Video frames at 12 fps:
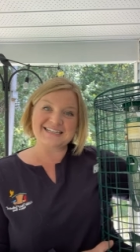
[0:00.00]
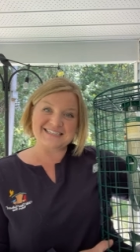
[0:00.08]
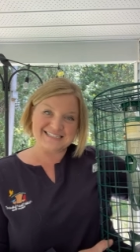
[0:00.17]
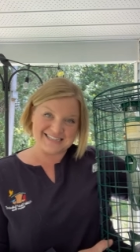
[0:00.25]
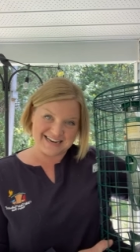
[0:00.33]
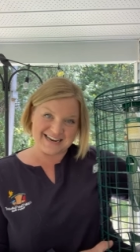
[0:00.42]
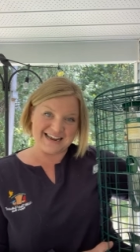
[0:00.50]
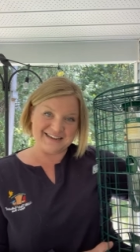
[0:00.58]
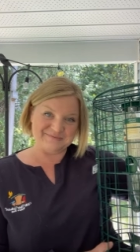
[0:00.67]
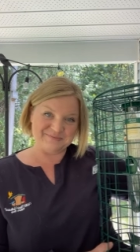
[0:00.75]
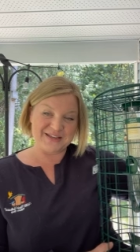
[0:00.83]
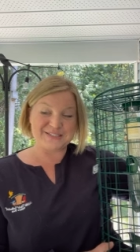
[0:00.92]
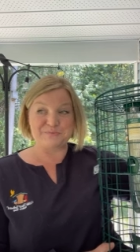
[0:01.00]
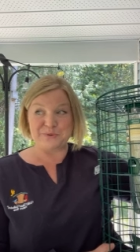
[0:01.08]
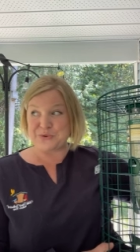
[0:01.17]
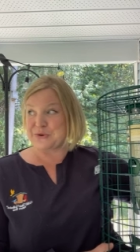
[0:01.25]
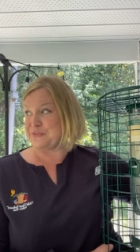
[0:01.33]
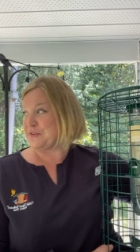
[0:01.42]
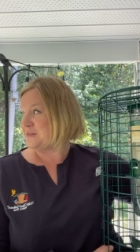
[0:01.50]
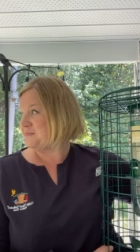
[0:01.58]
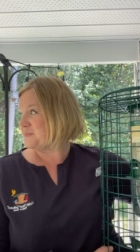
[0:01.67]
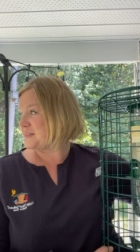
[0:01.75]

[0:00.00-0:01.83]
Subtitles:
Sunday. It's beautiful.